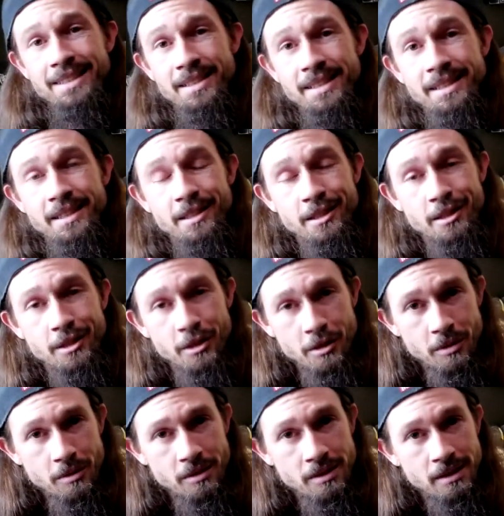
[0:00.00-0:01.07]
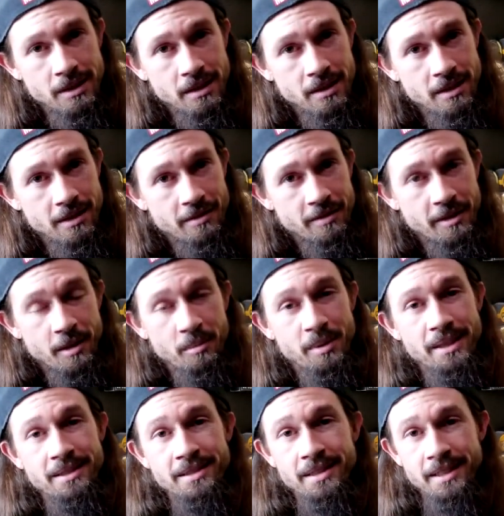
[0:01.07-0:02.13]
thing you can do for your
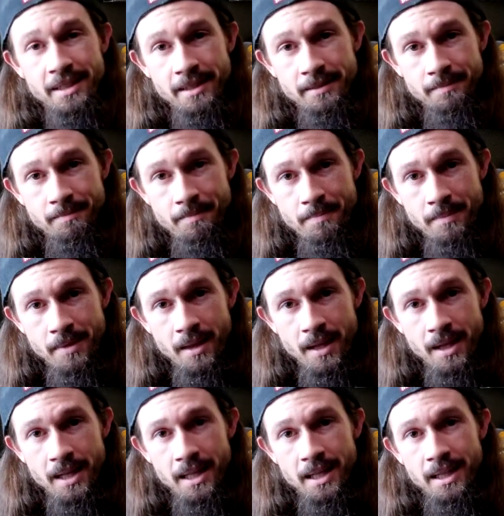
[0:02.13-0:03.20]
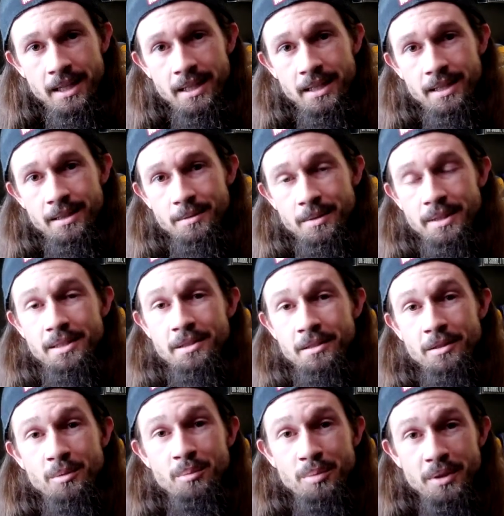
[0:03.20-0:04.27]
PC when it
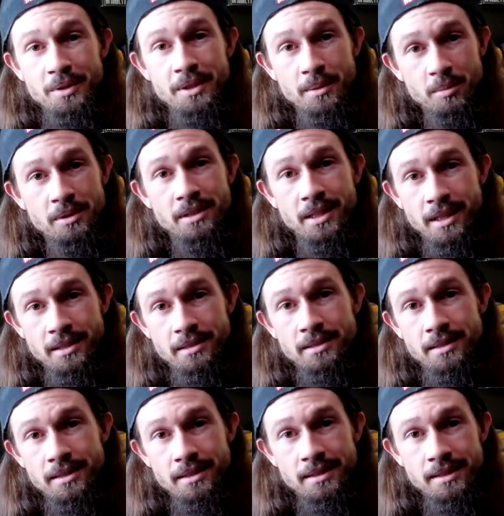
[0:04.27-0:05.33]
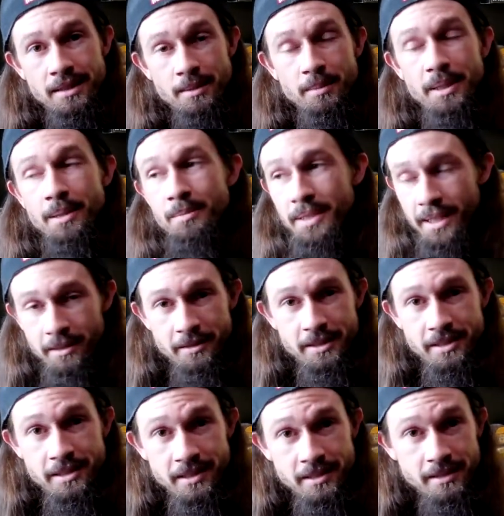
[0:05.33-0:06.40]
starts building up with dust and it becomes
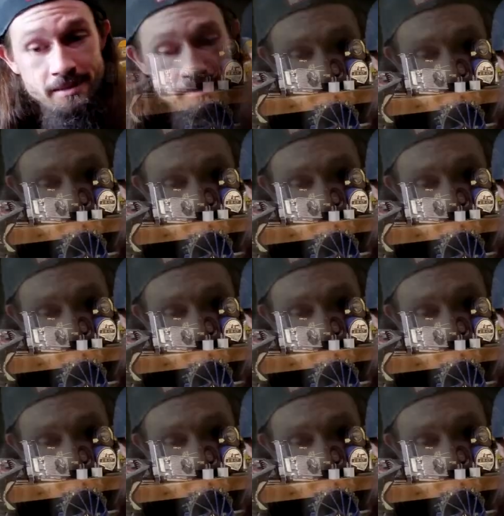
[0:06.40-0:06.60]
allergy season.